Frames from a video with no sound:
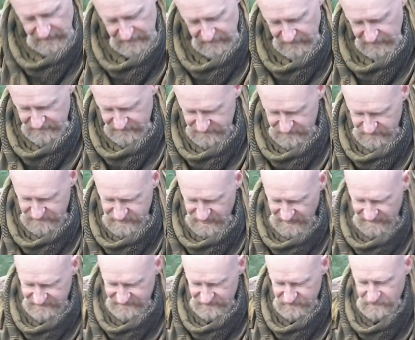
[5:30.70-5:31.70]
it's a good
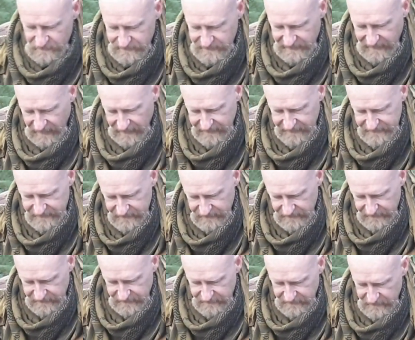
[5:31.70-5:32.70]
chance you could be carrying it
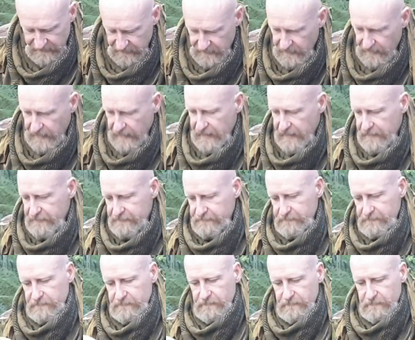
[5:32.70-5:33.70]
on you.
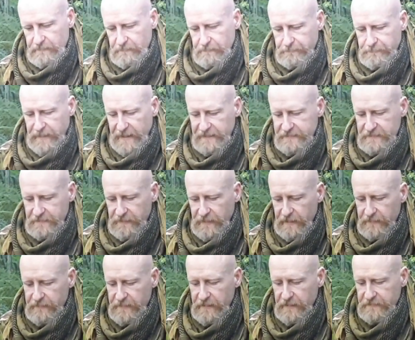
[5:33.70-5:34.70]
Big
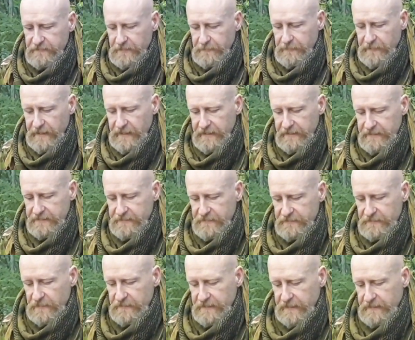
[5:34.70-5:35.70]
survival knives are brilliant, there's
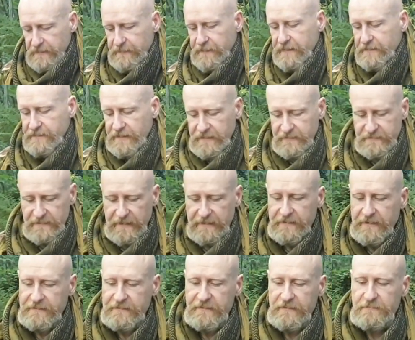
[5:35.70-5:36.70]
no doubt about this. Now
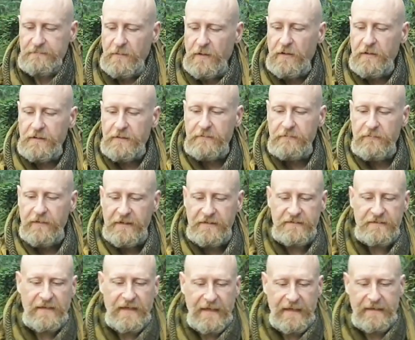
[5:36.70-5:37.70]
this is more than wrist
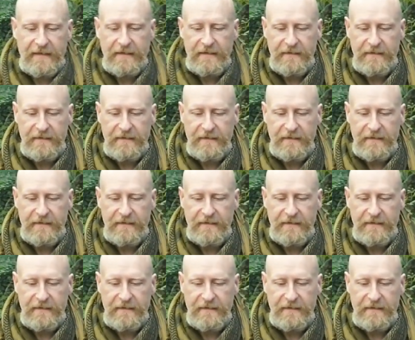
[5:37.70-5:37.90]
thick,